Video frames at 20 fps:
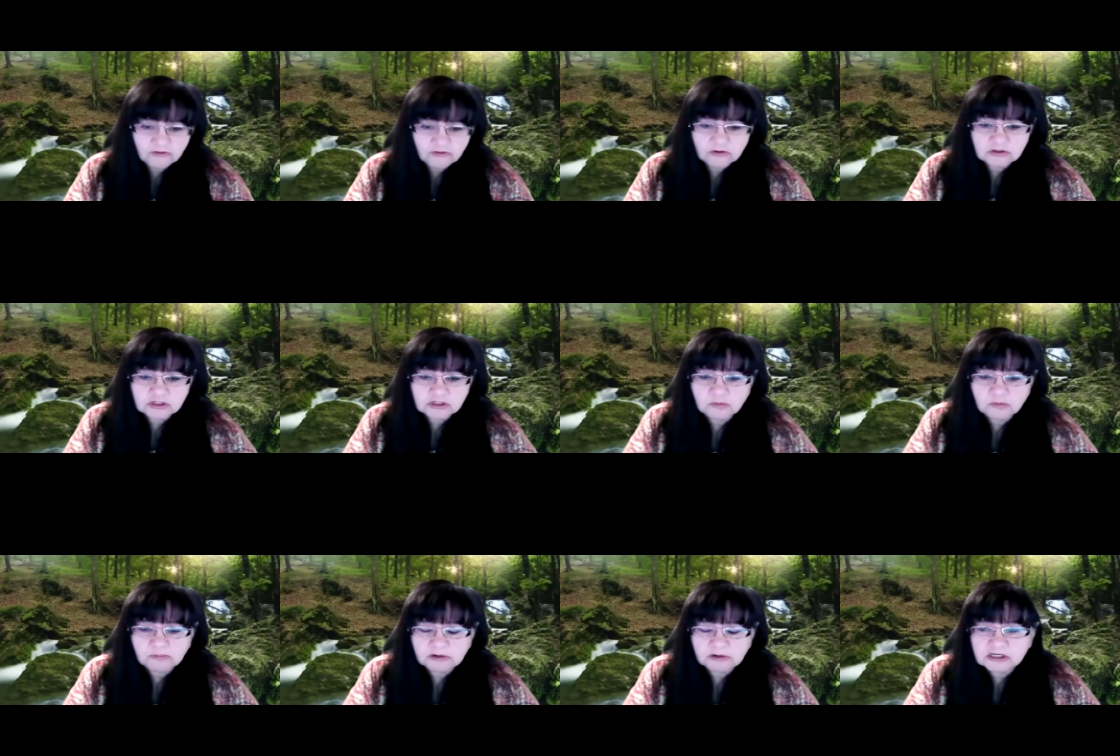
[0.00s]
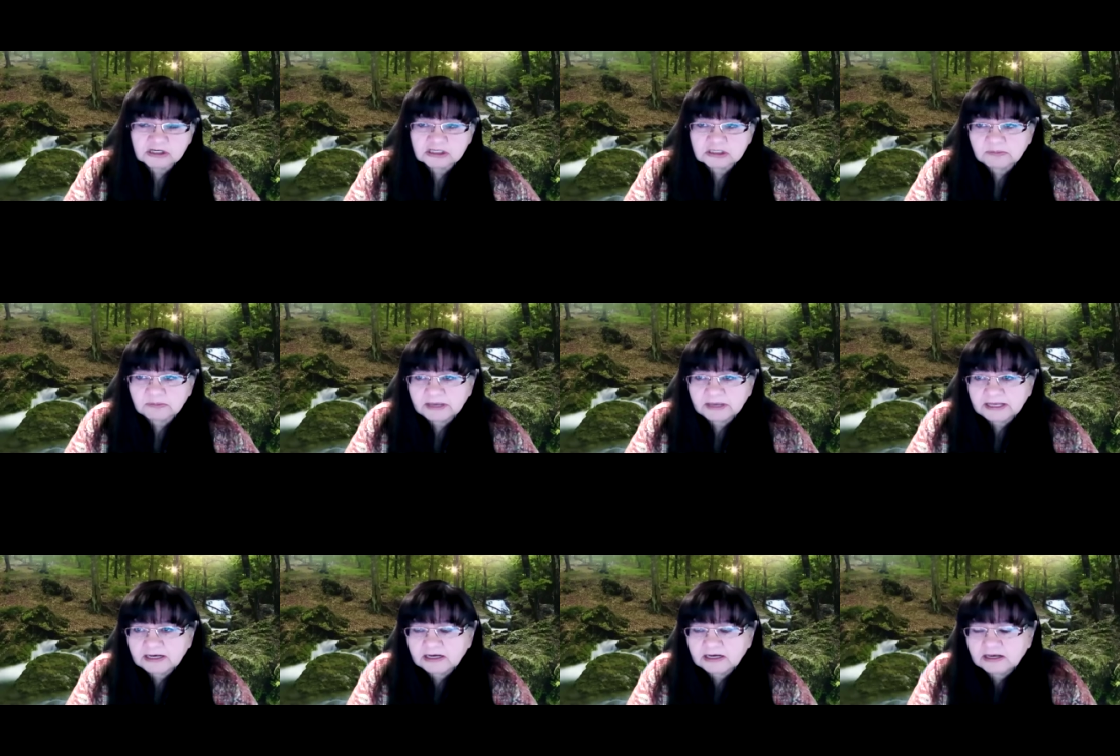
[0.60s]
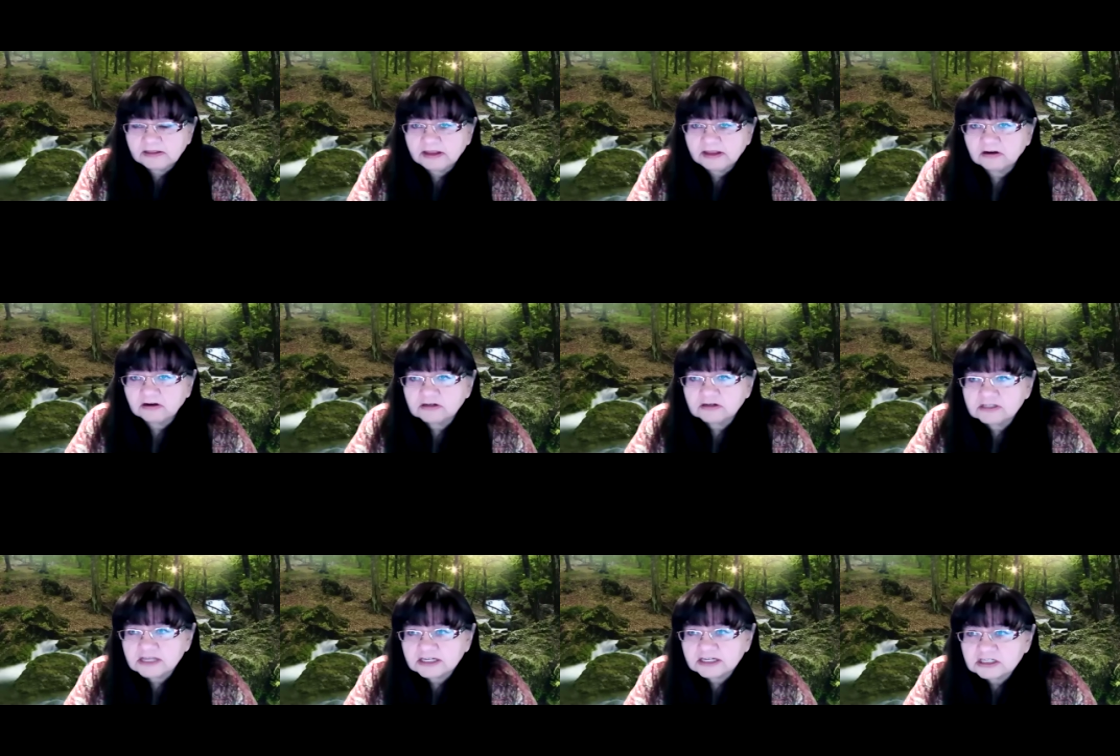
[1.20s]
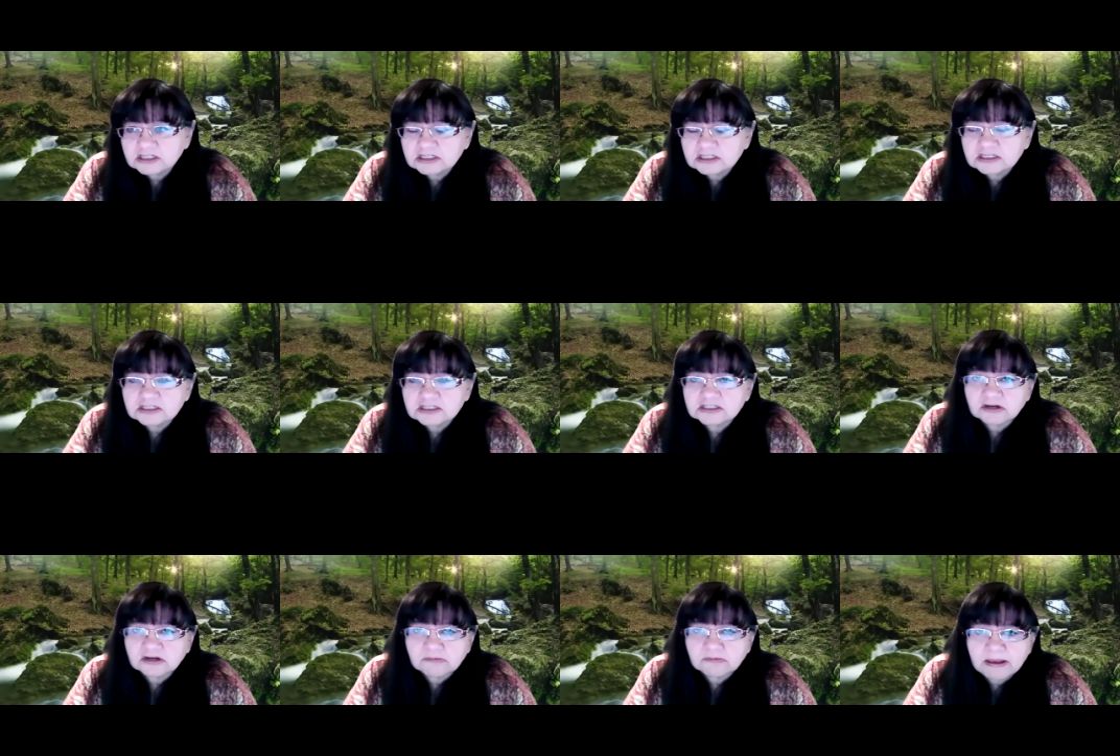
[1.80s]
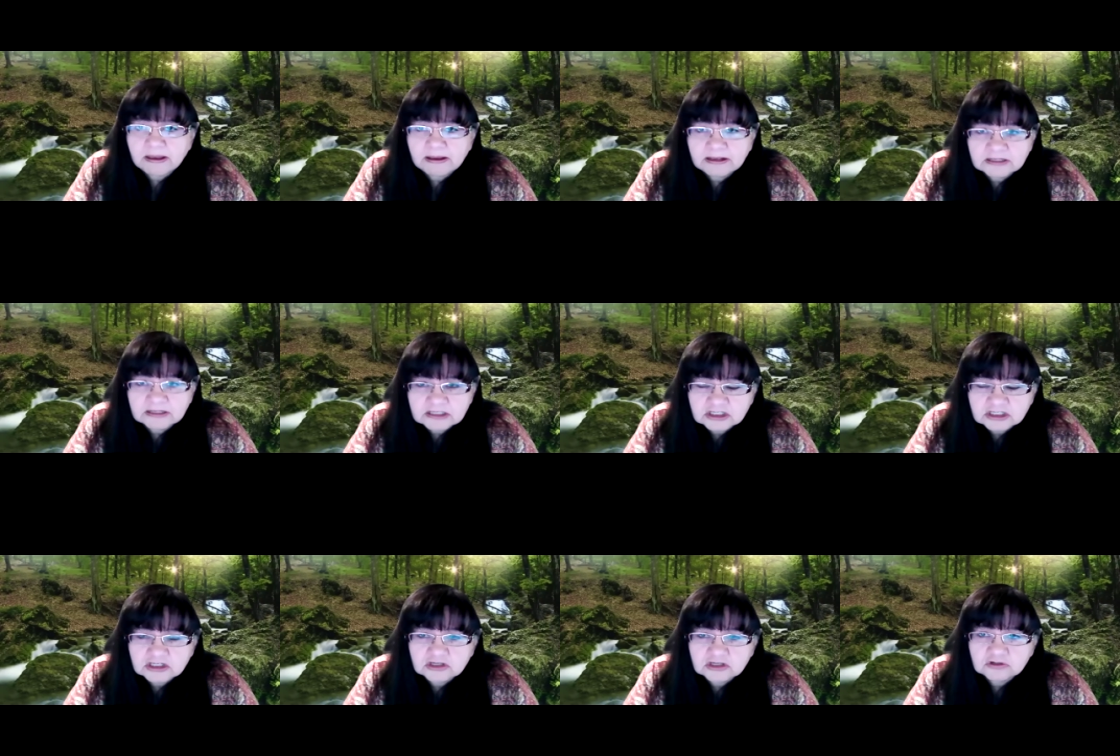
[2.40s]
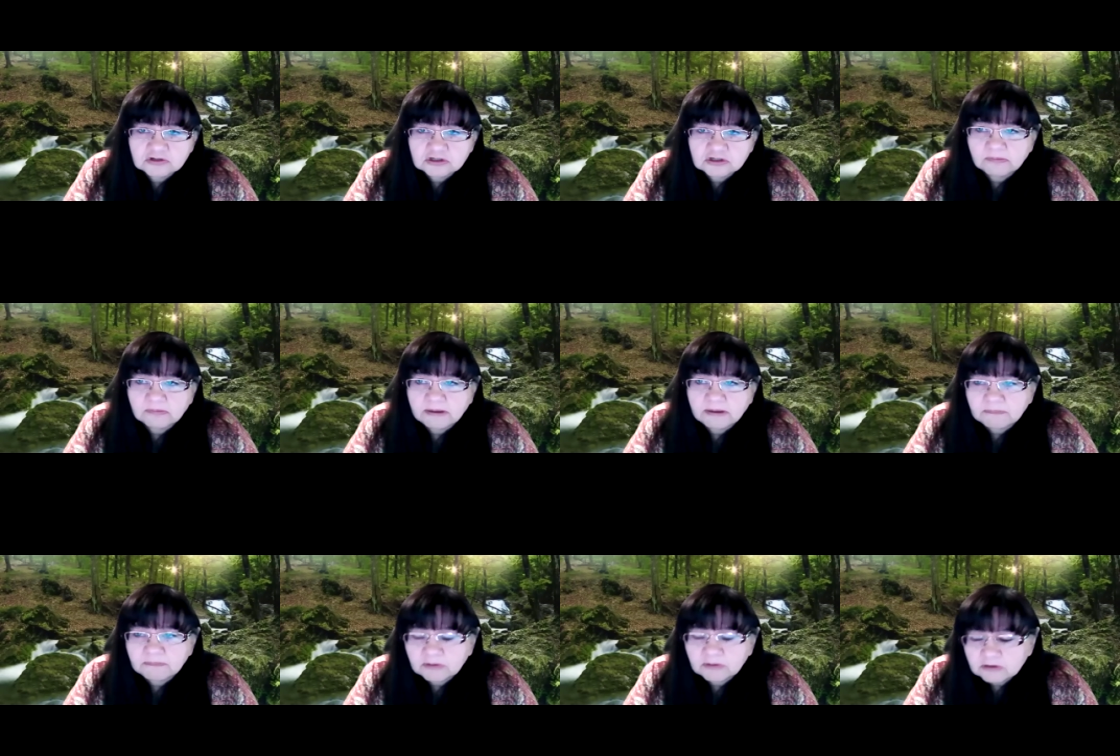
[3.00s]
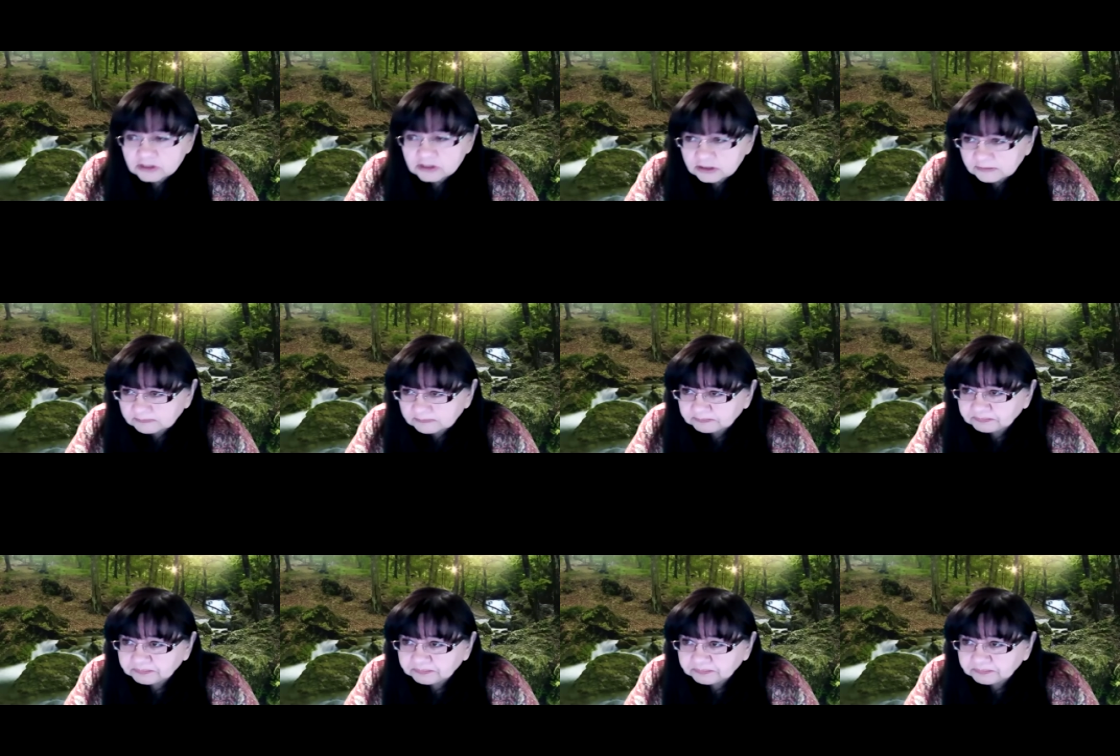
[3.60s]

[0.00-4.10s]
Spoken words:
folks who participated in their sessions because they're institutional members,